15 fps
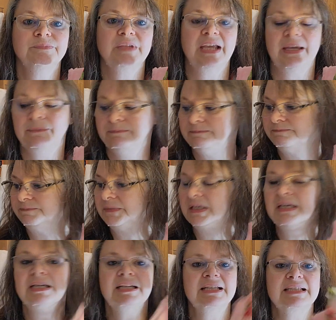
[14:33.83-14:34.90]
Okay,
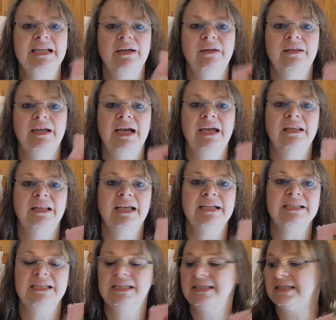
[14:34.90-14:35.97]
because I'd
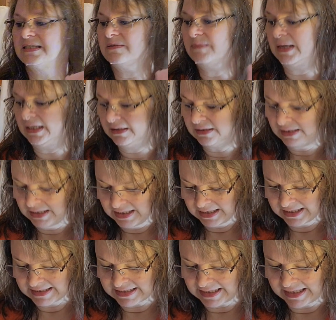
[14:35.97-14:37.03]
like to get this made,
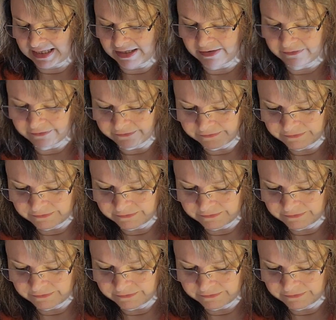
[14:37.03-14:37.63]
because I have